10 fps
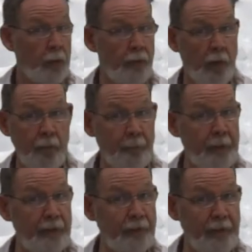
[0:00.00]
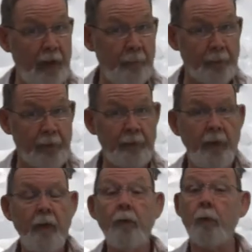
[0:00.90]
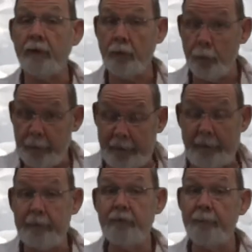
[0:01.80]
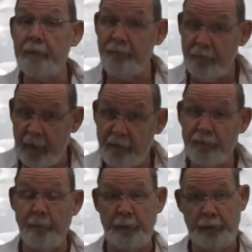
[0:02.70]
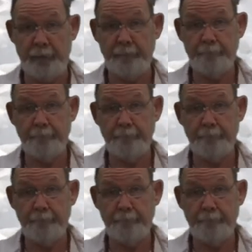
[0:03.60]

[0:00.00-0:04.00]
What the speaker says: Don't be stubborn when you need to be flexible.